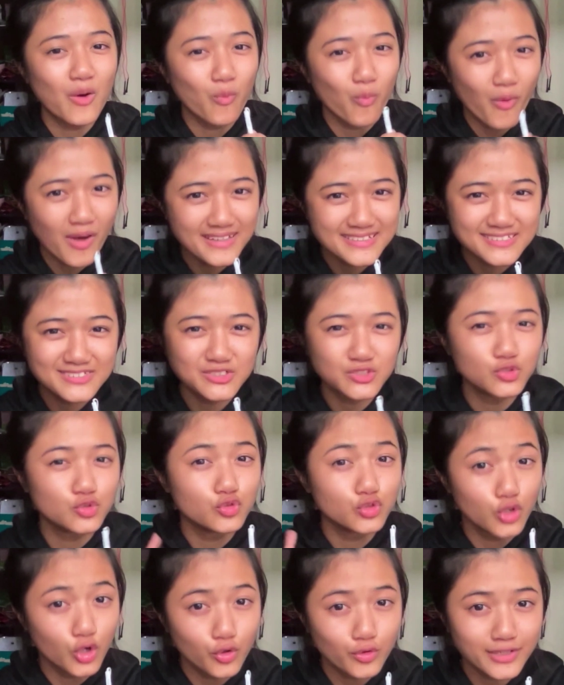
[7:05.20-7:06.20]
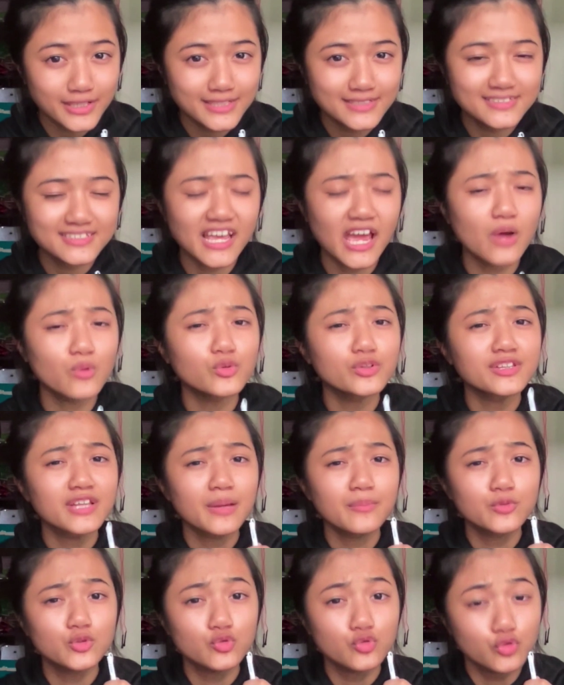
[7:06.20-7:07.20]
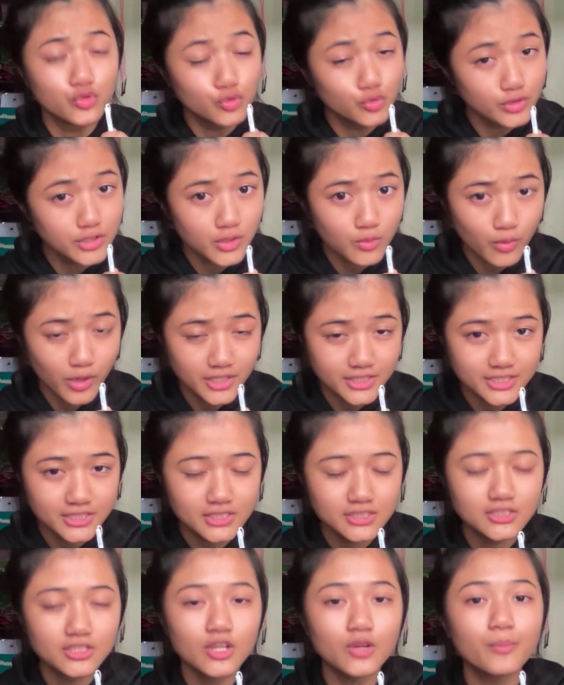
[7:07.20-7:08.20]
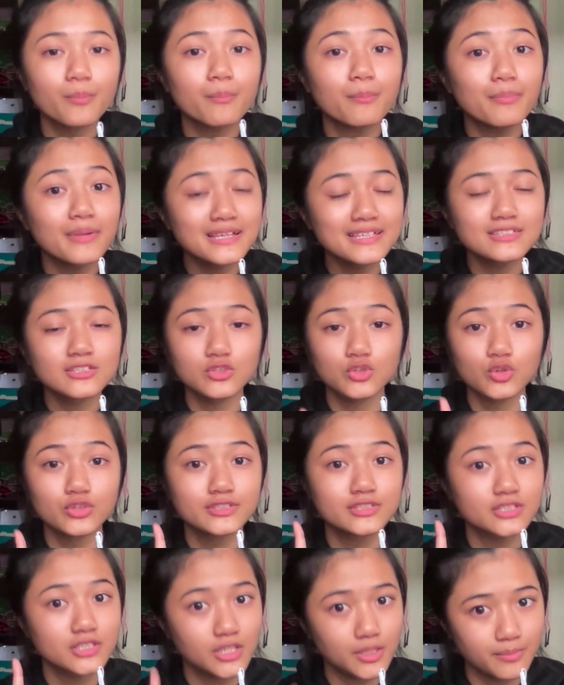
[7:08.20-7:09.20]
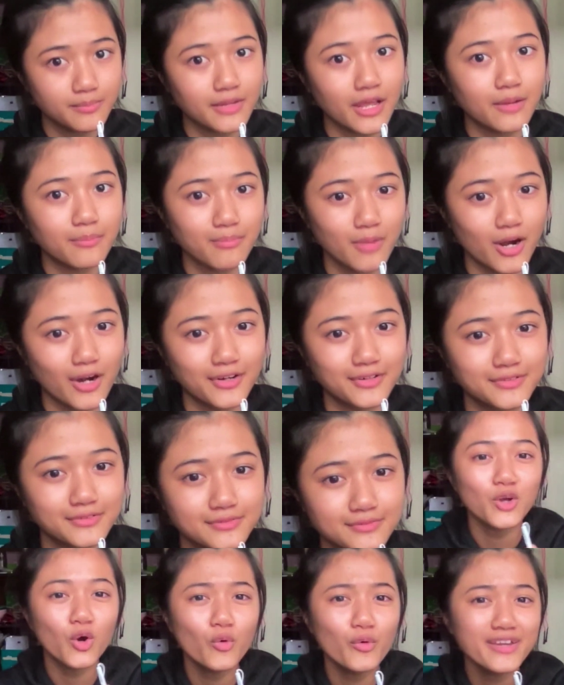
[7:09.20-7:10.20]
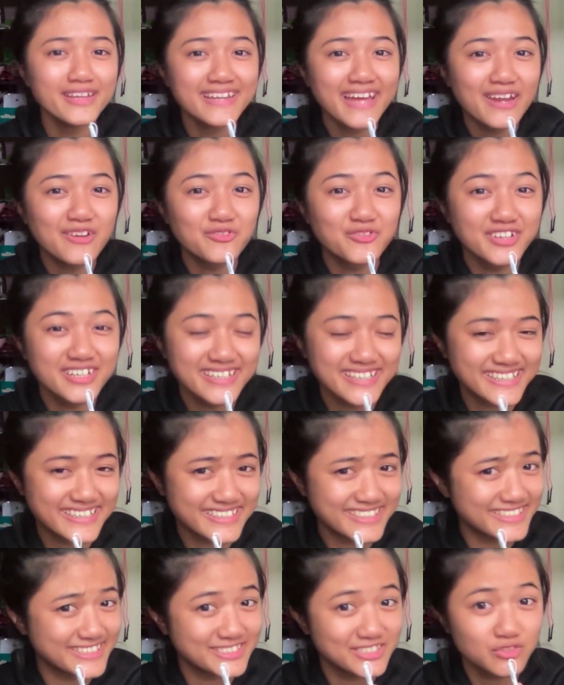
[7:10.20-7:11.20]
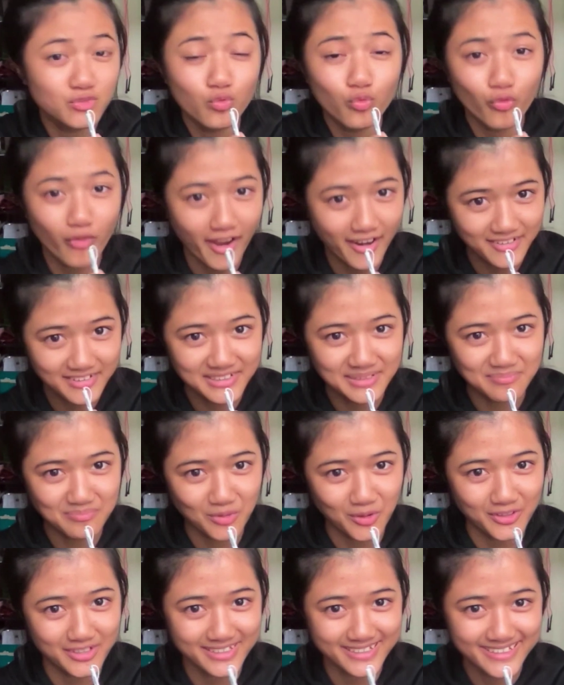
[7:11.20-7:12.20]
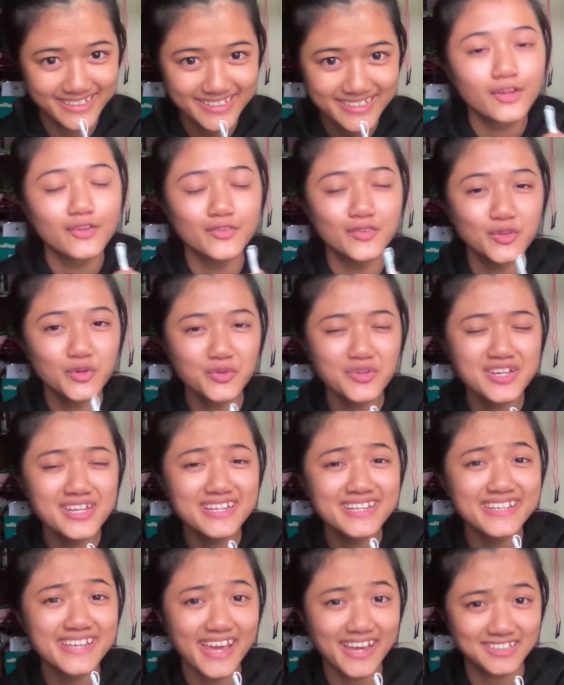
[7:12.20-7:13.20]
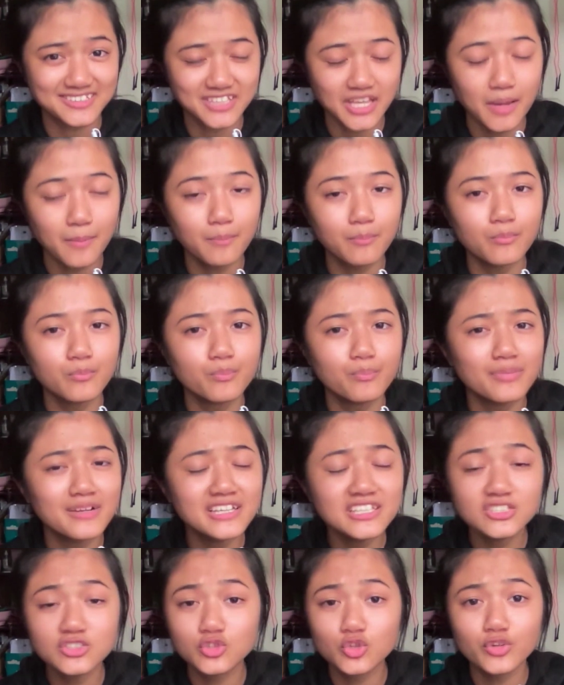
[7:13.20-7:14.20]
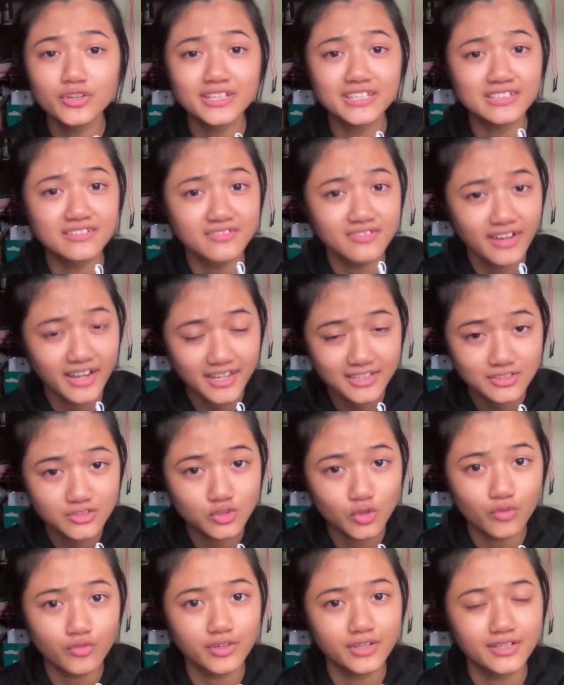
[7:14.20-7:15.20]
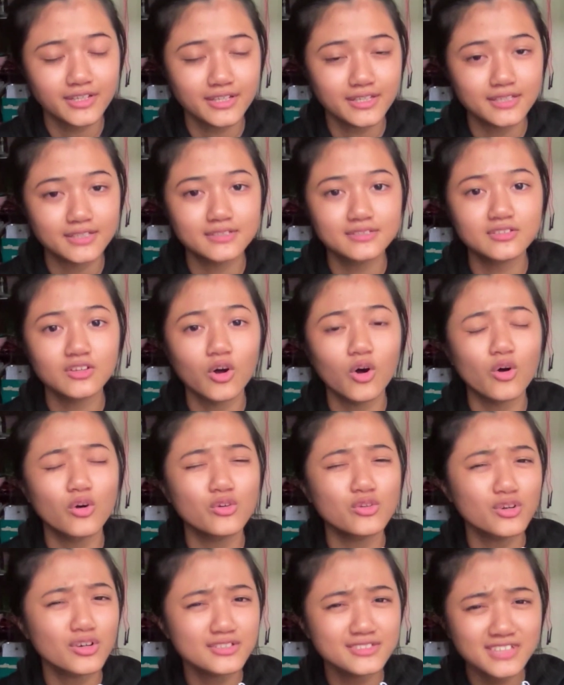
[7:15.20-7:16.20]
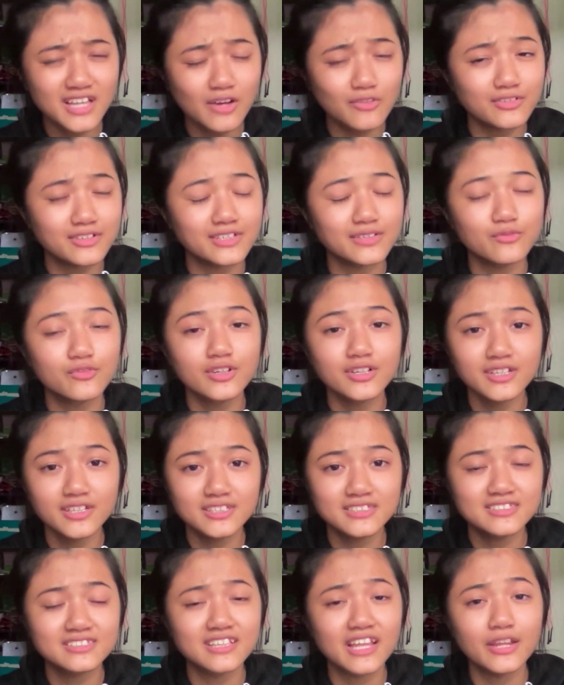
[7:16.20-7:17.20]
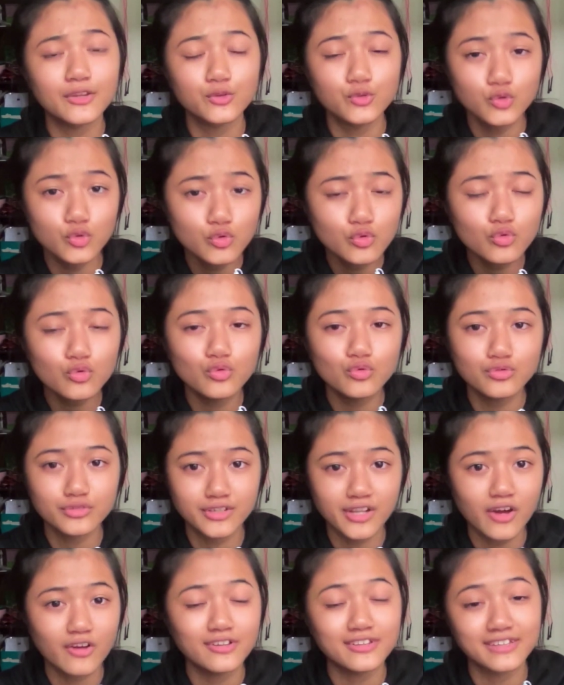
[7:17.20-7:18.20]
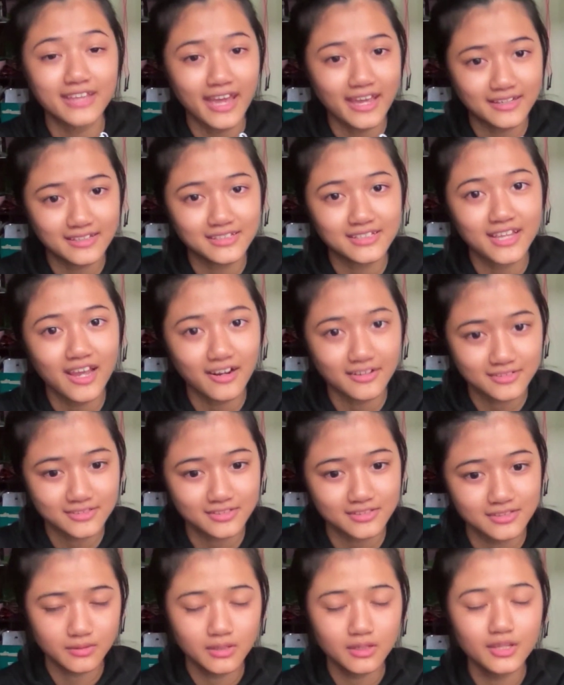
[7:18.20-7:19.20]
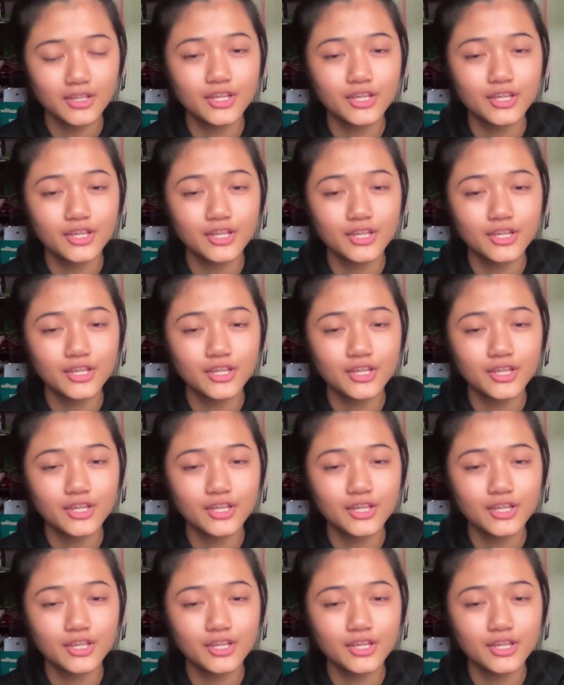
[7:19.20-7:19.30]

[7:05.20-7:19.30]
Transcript: Once you know this, every time you do the questions, please don't skip that part. Knowing that working is very important. During the exam, please don't erase your workings or cross out the workings that you could not get the answer.